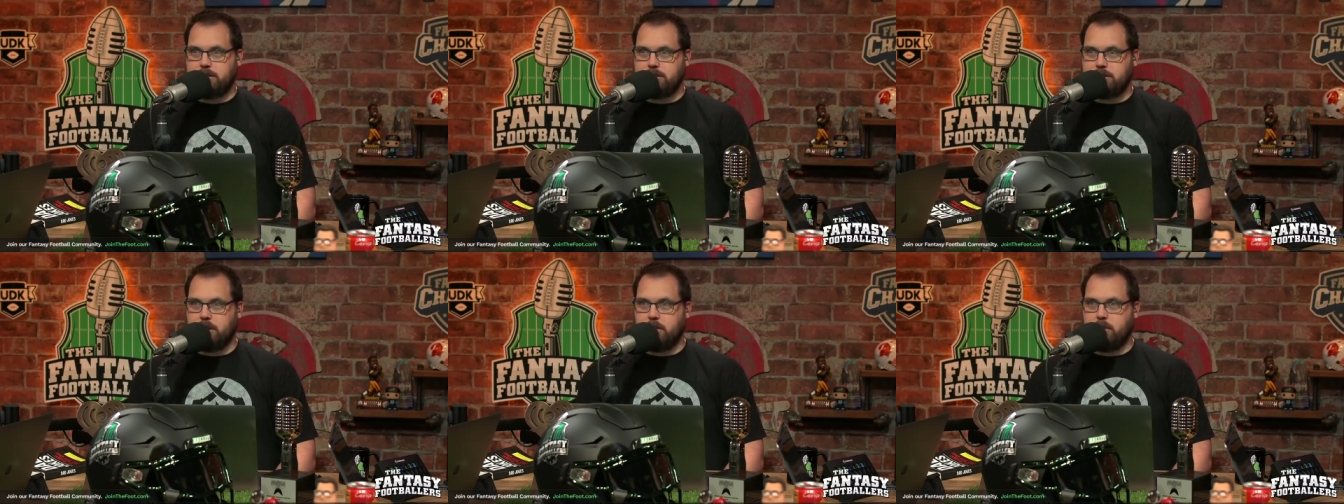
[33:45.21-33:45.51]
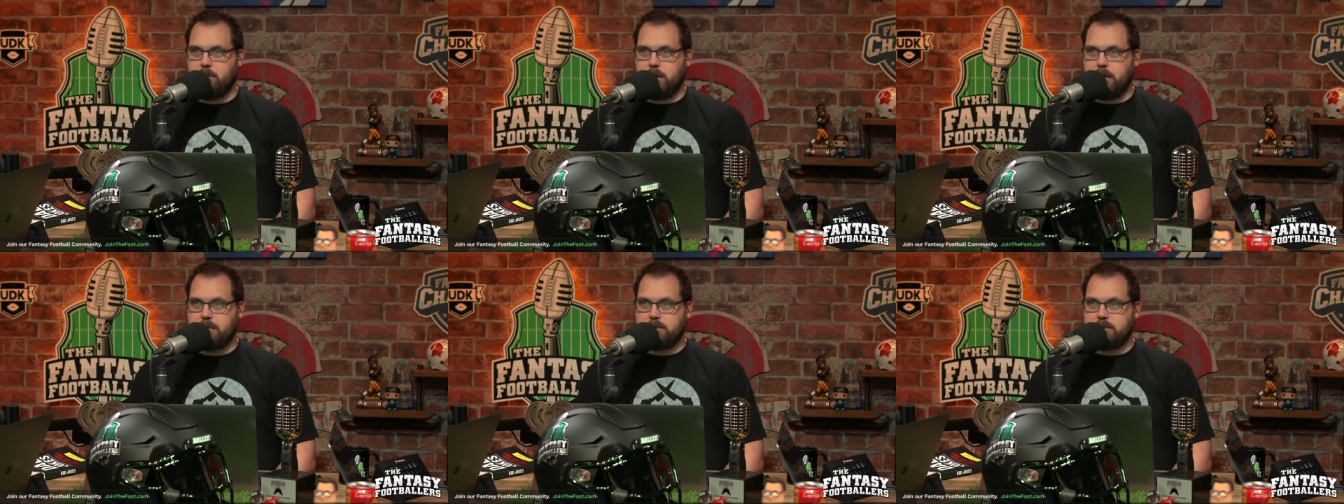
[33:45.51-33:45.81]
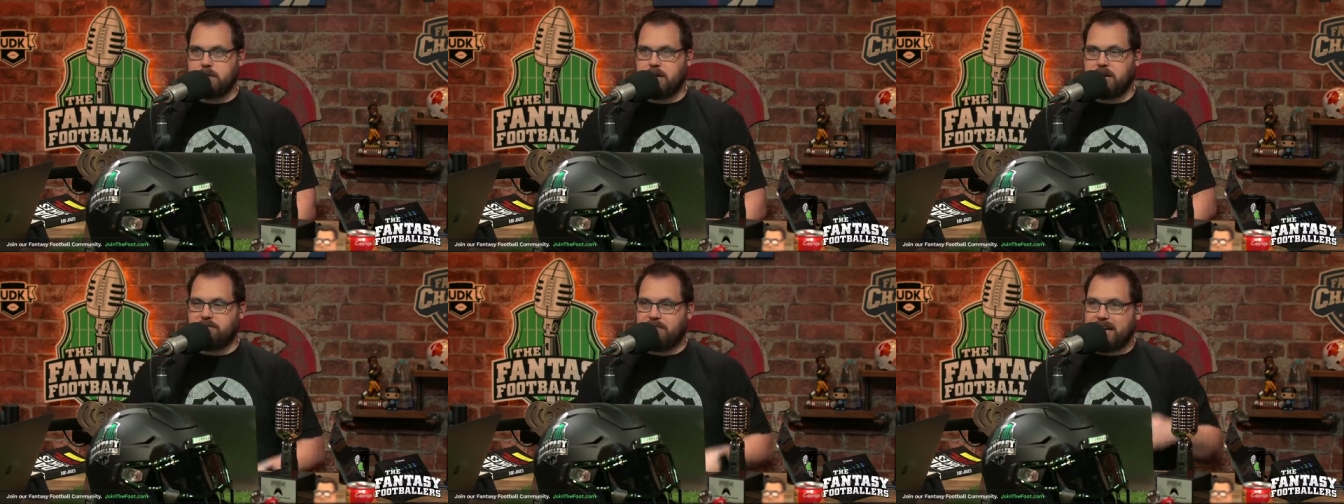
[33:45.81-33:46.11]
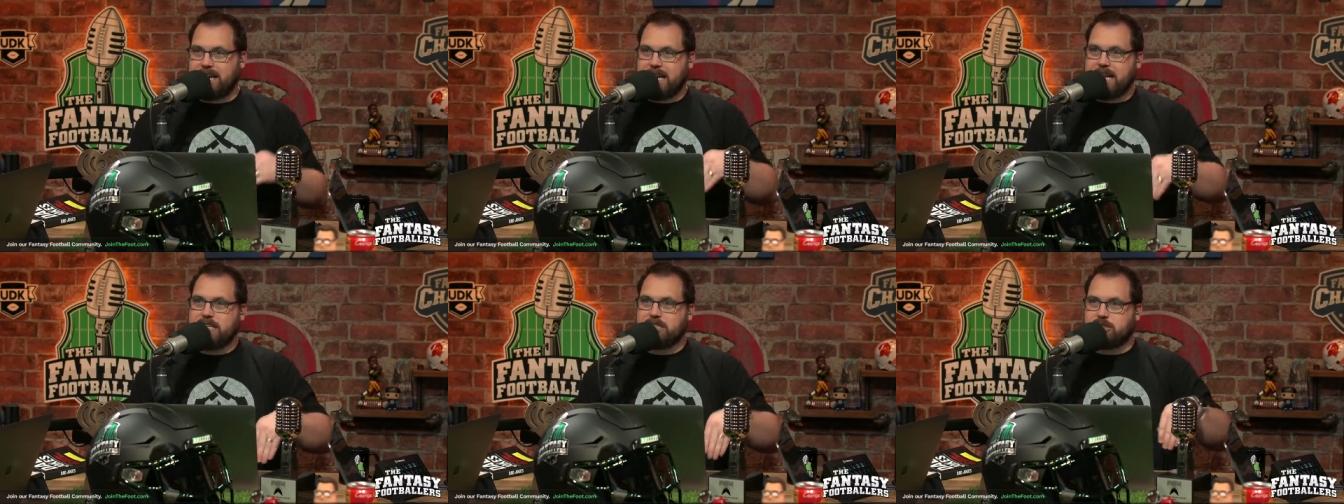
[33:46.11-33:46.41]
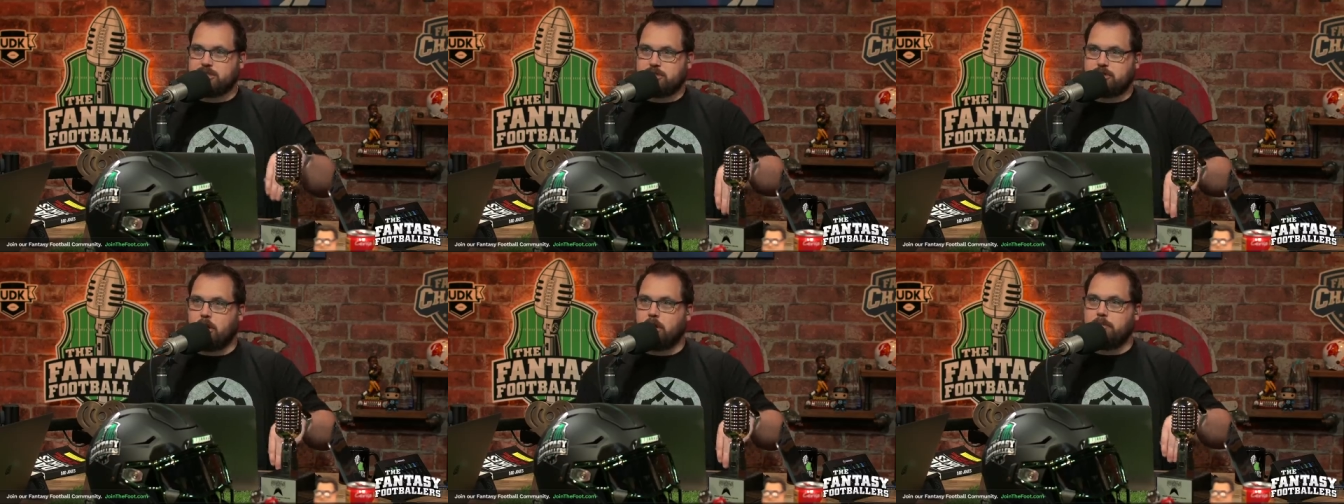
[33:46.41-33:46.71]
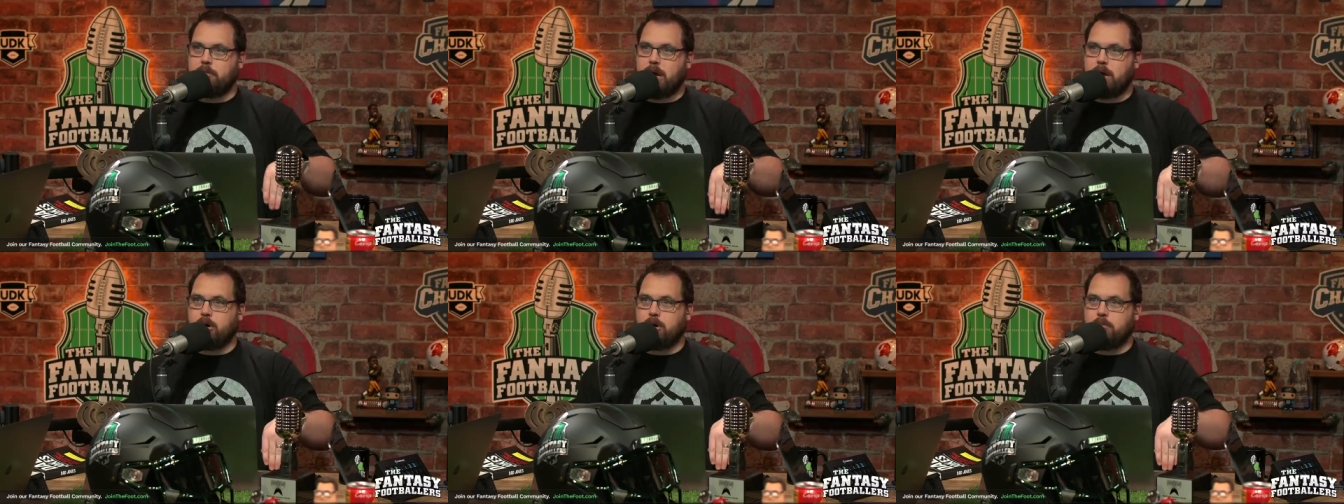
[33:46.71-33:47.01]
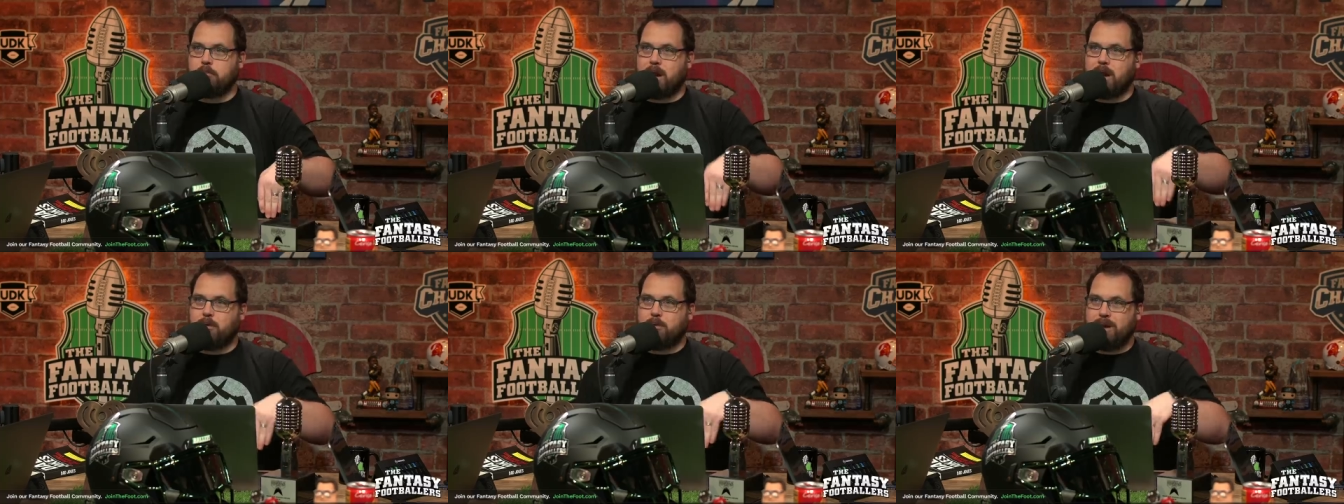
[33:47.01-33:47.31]
So it's like if I can't start
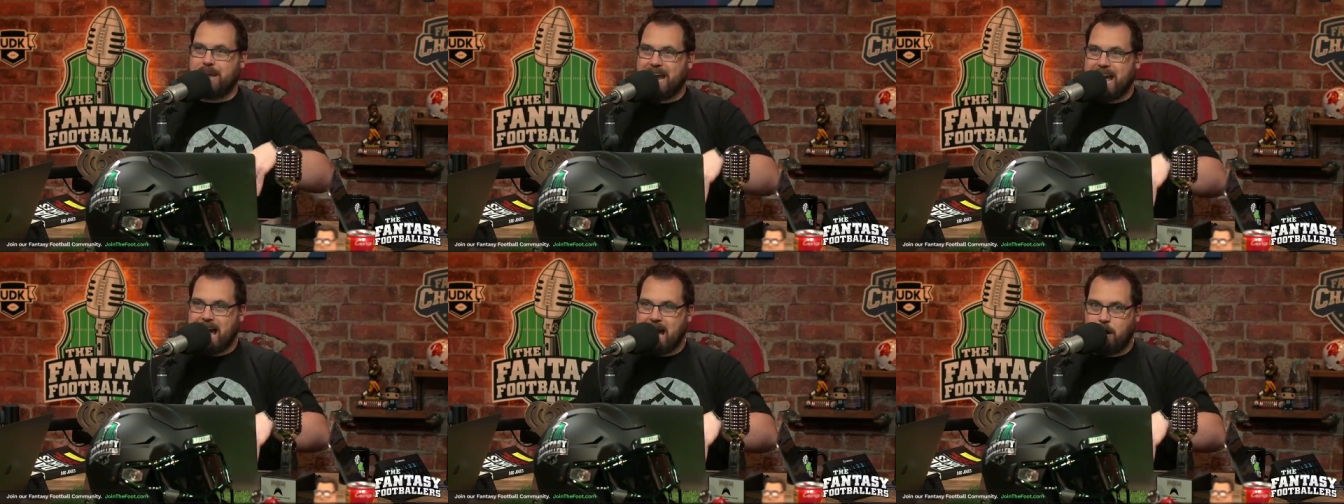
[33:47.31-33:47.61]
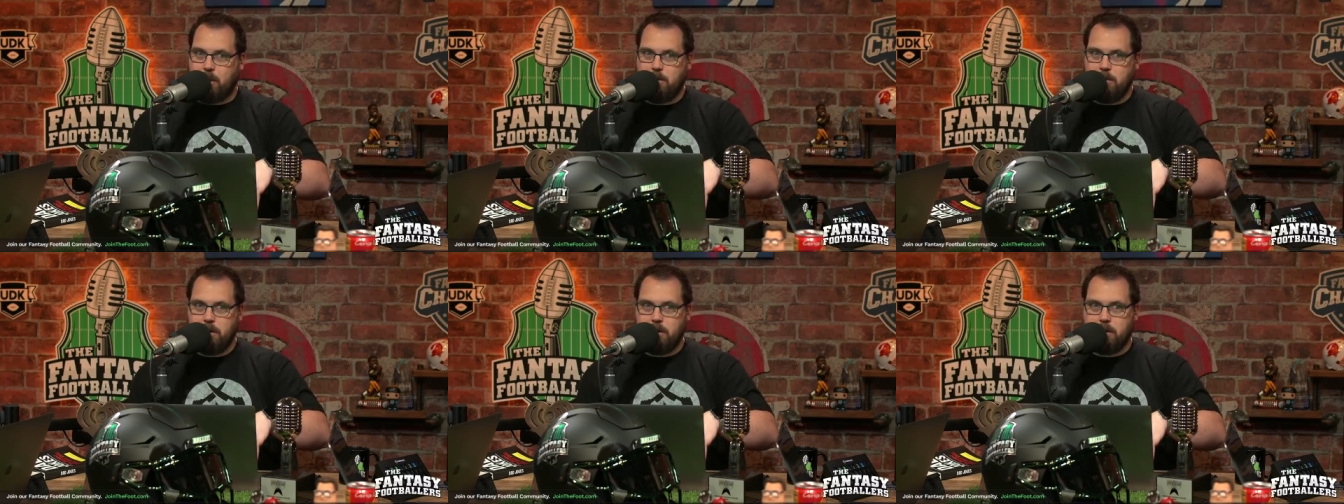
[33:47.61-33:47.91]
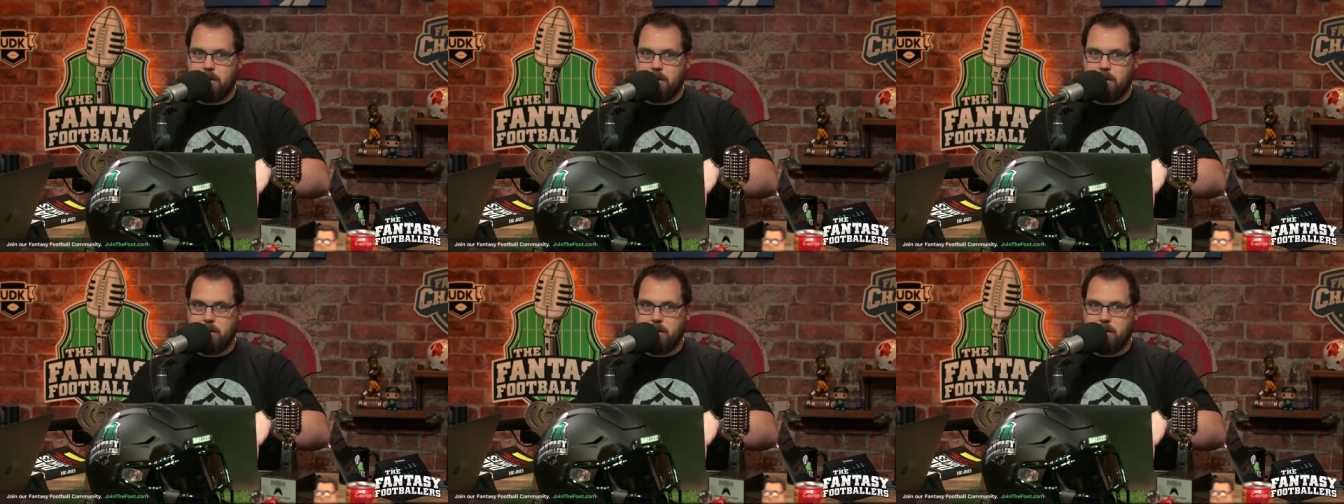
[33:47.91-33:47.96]
Malcolm Brown now,